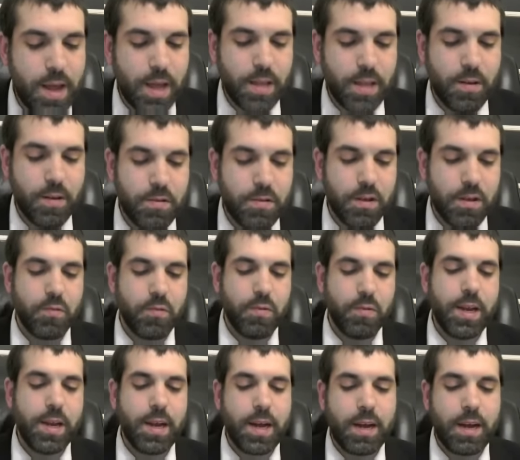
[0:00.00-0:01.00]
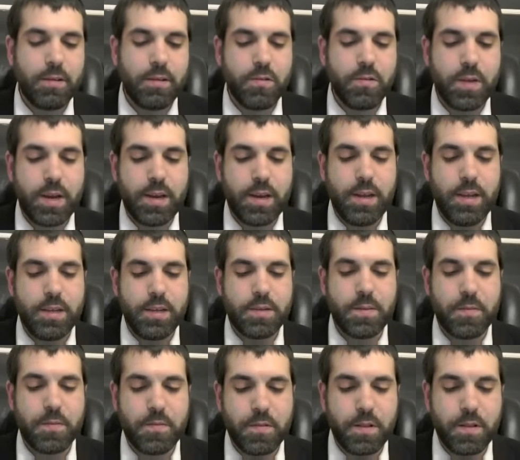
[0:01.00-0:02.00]
And there was a great outcry in
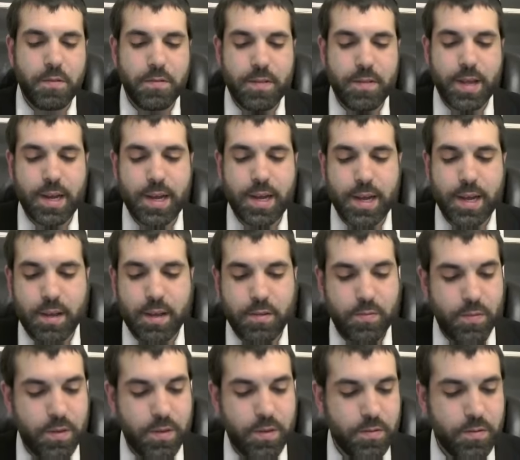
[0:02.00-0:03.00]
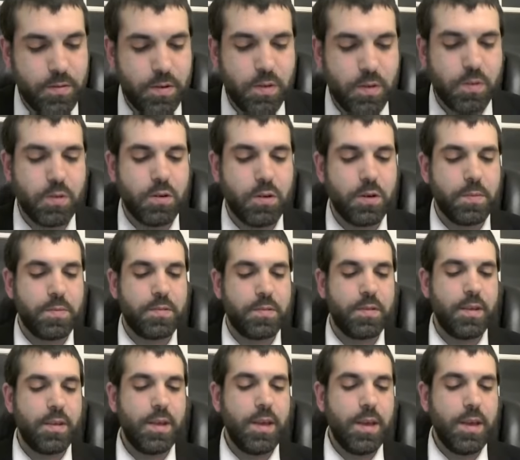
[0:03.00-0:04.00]
Egypt, for there was not a house where there was no
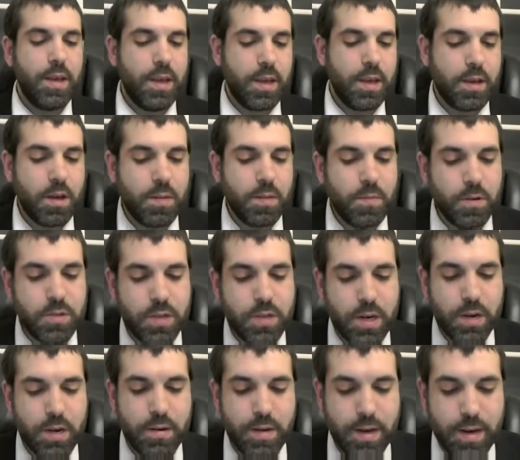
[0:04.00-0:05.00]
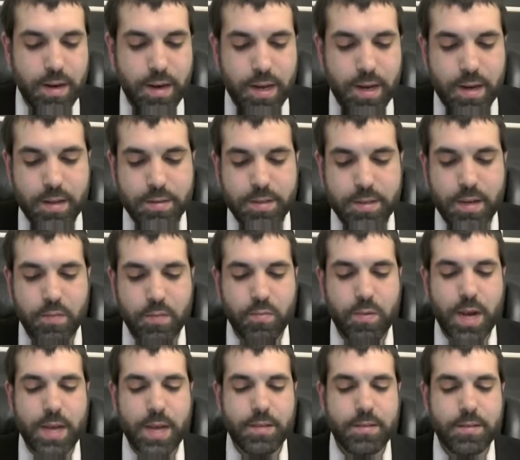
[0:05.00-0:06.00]
corpse. He called Moshe and Aaron at night and said,
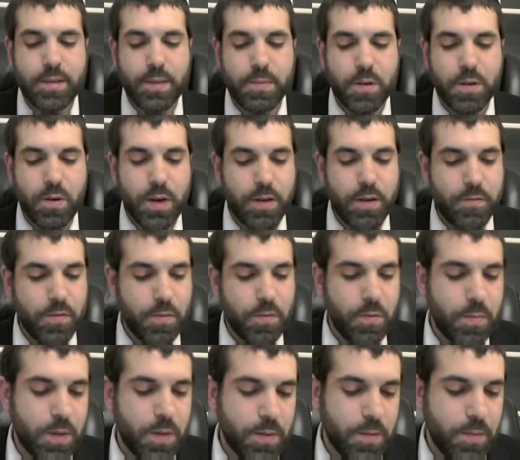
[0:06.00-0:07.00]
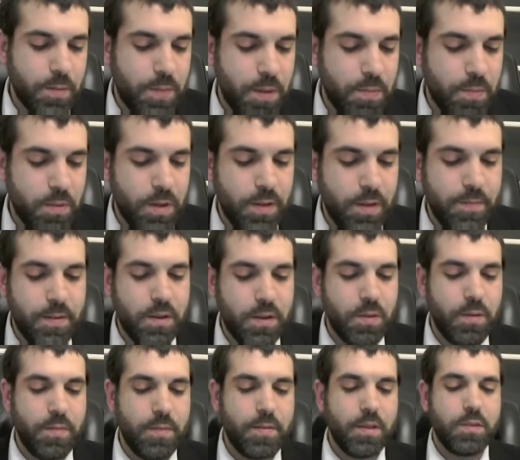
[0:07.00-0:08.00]
Rise up, go out from among the people, even
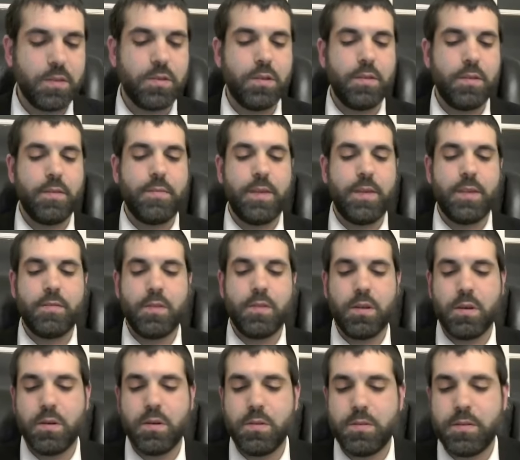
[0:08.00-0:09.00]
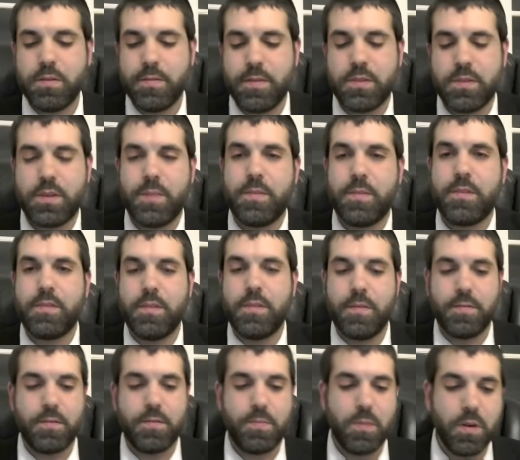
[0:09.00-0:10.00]
you, even the children of Israel, go and serve Hashem as you
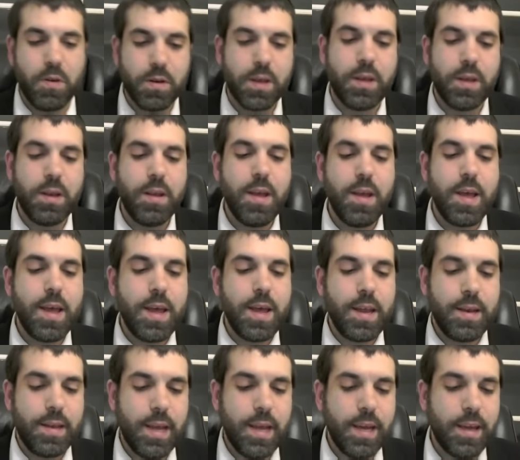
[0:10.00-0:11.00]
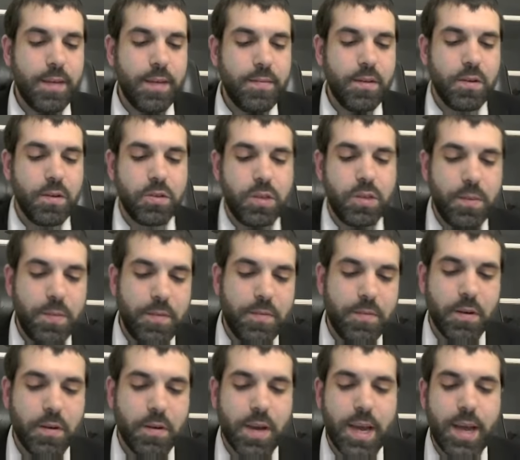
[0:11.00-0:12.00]
have spoken. Take even your sheep, even
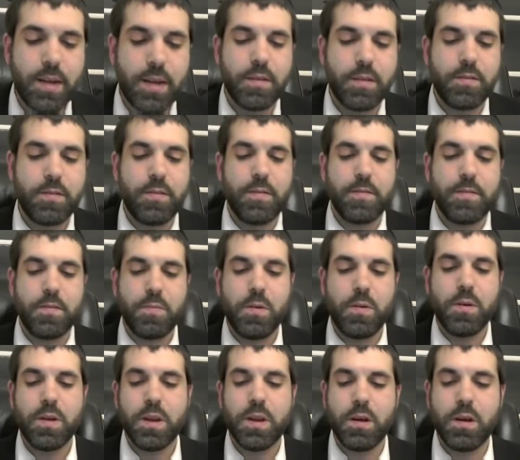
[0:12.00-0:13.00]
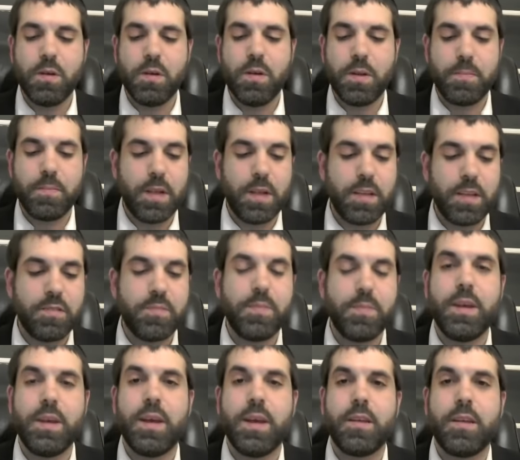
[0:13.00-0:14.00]
your cattle as you have spoken. Go and bless me